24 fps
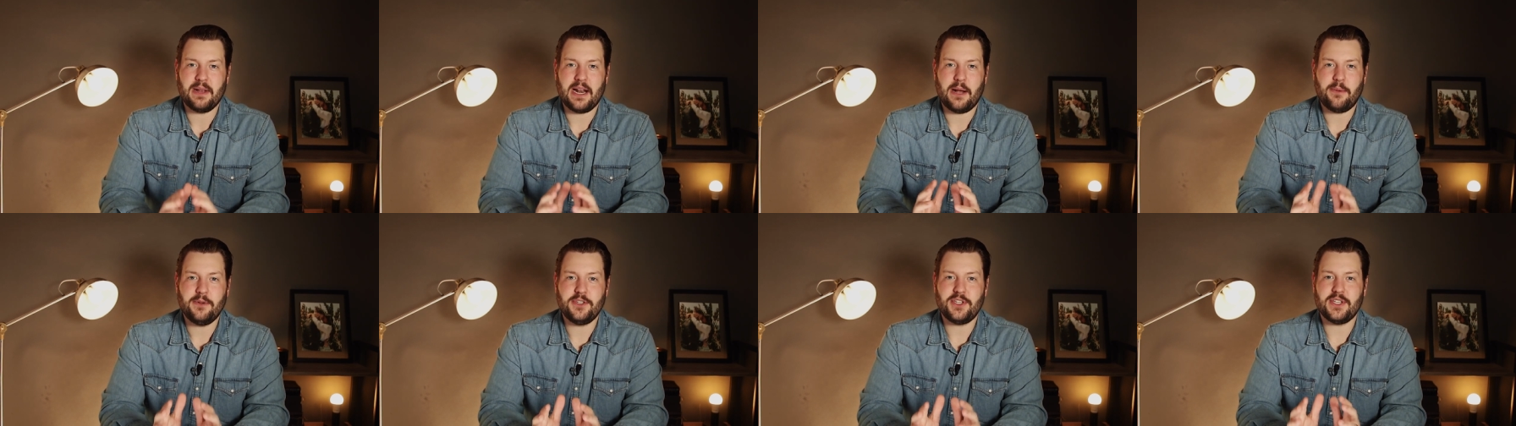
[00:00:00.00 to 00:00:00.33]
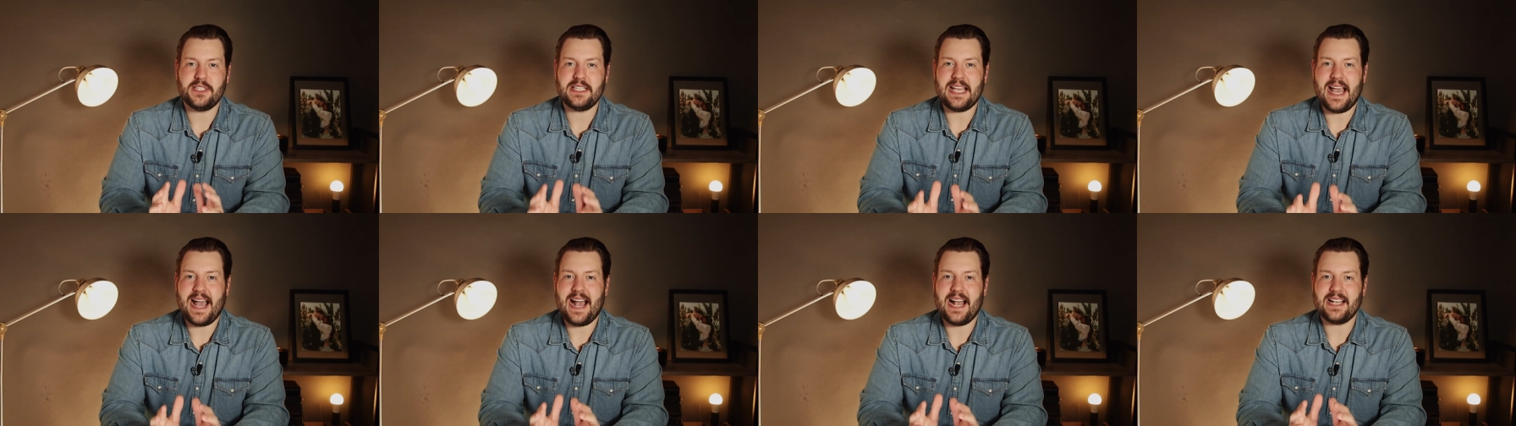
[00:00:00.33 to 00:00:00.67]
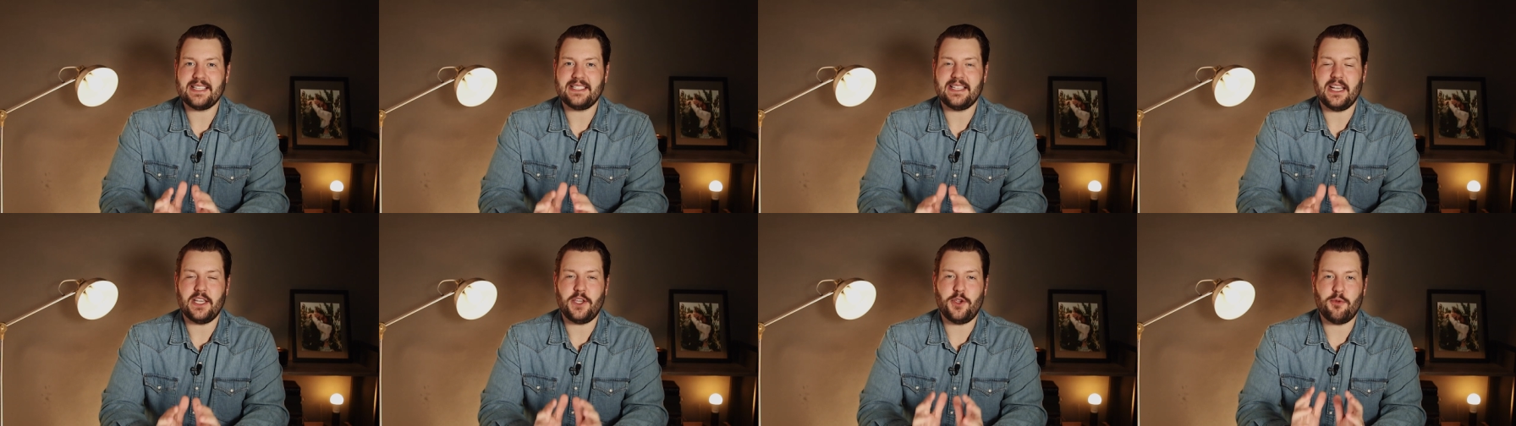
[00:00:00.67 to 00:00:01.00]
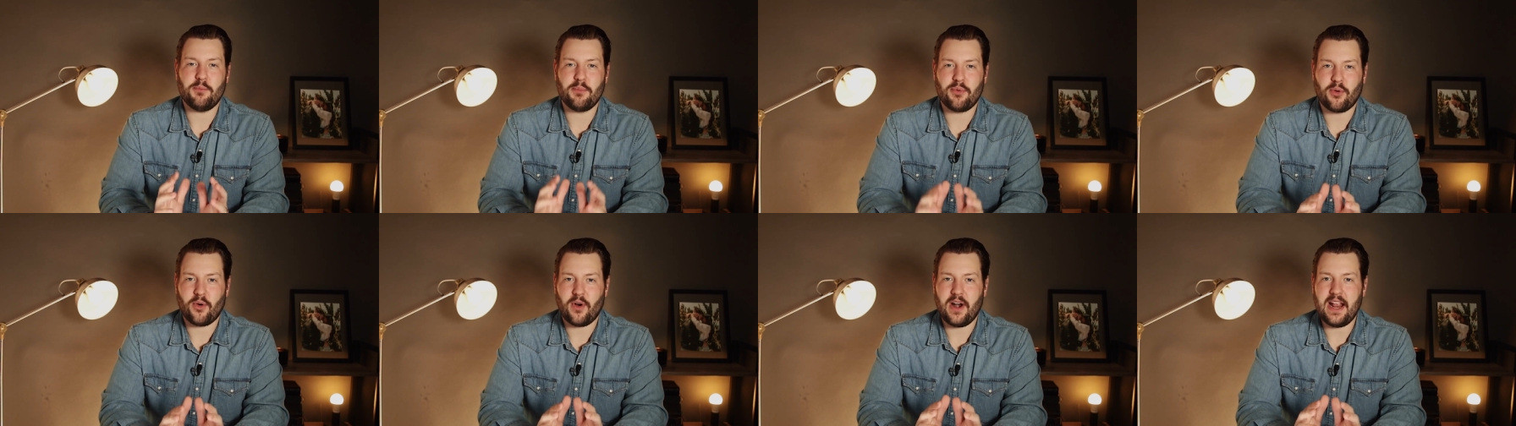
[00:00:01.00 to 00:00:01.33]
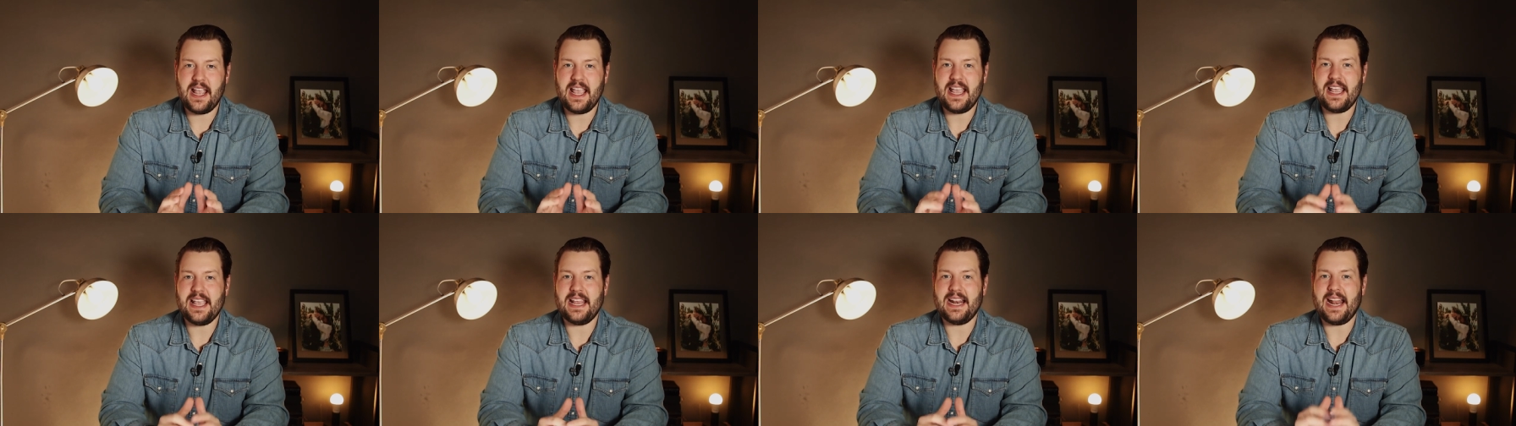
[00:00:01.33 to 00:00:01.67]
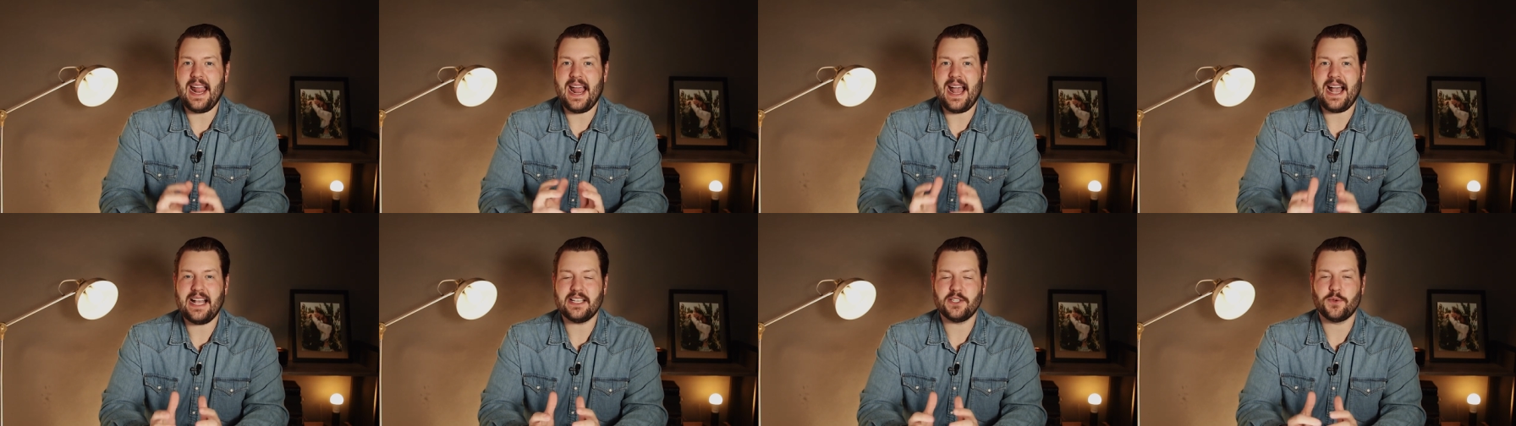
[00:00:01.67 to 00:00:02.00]
but I would just ask that you pray
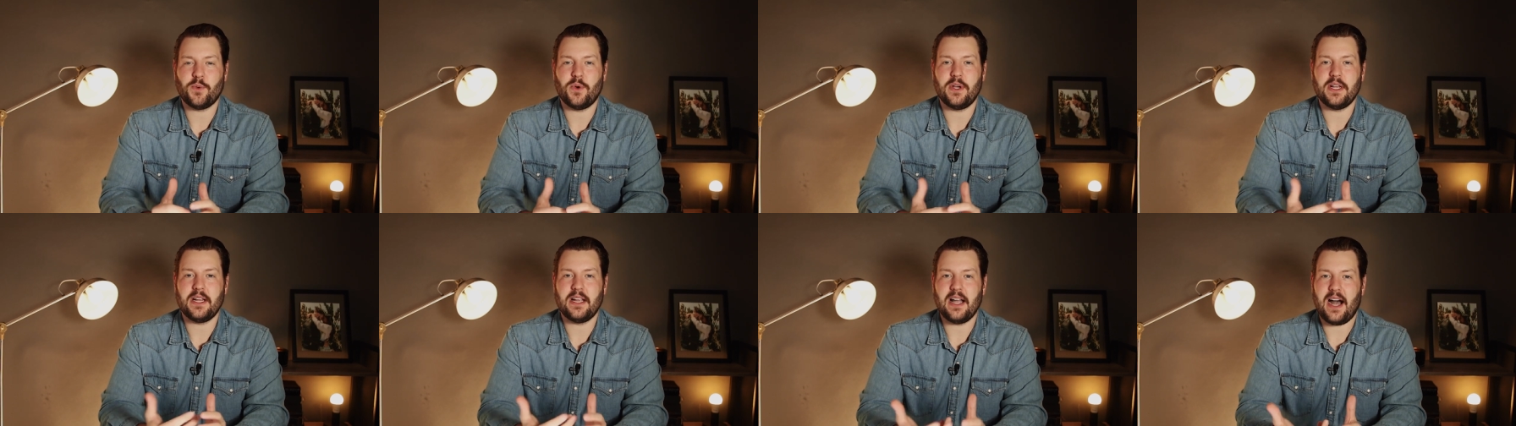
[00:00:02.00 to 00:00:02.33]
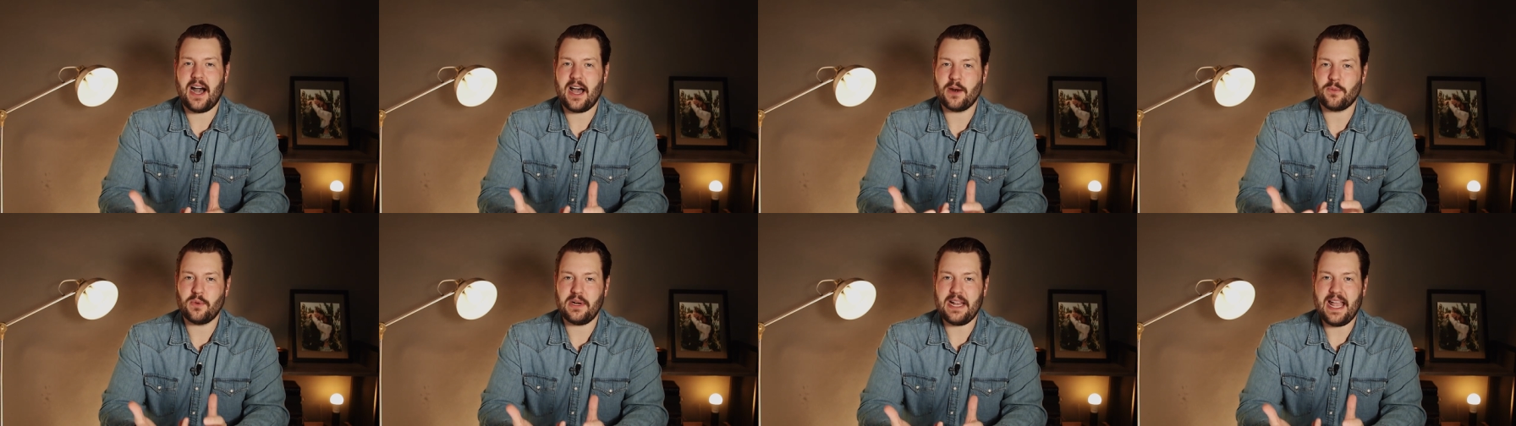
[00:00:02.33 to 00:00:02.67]
and ask what God